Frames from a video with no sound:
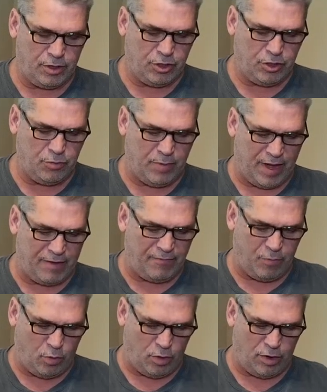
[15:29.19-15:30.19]

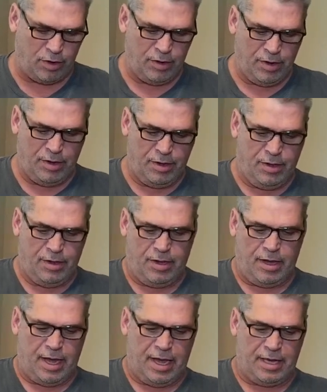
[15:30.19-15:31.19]
2x4
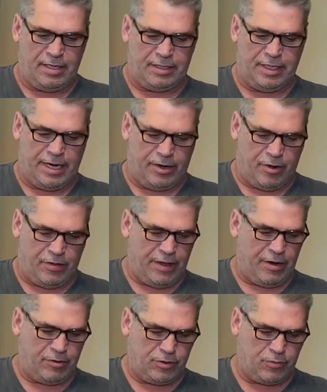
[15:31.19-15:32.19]
and set it on
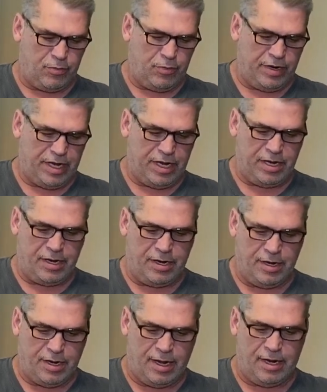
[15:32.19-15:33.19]
there, screw it in,
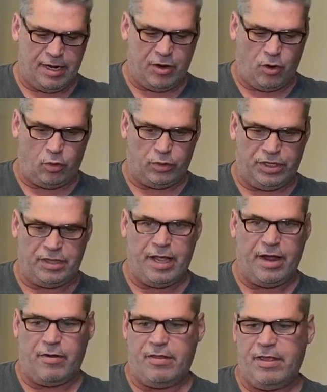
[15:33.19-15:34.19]
and then hold it
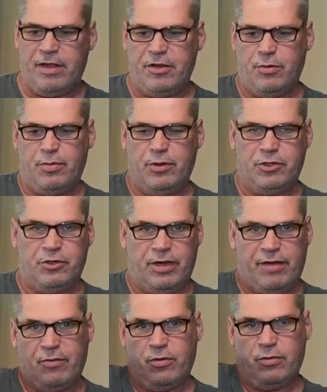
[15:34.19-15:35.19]
there, and then you'll put your
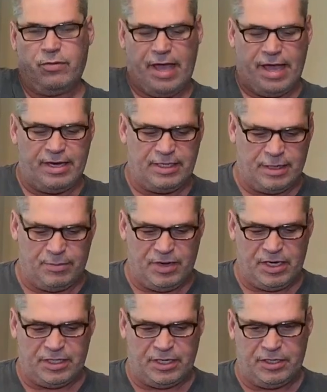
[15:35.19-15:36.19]
level at some
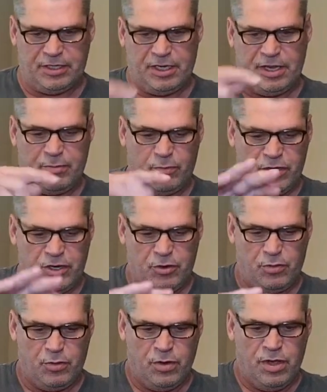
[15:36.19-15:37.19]
distance, and then when
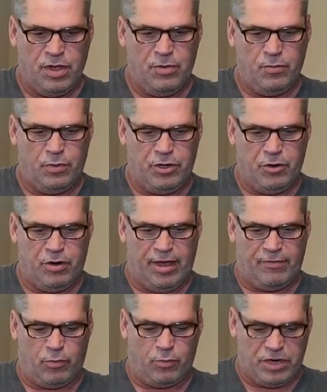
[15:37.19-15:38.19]
your
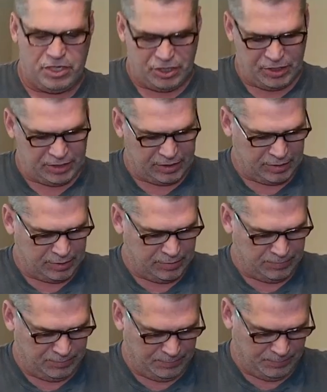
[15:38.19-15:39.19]
level reaches
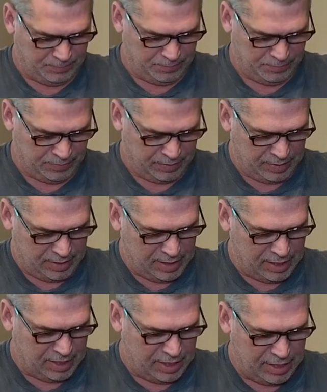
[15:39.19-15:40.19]

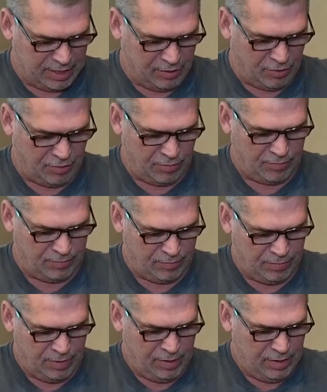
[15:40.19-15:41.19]
in here,
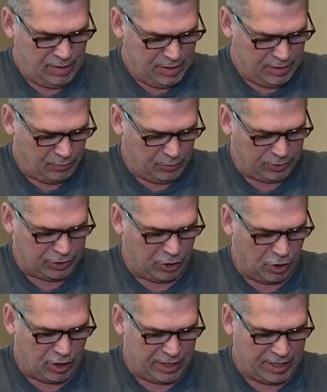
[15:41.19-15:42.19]
it will
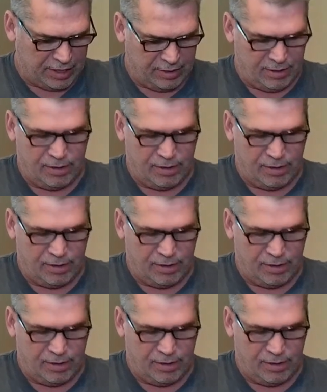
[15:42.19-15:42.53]
target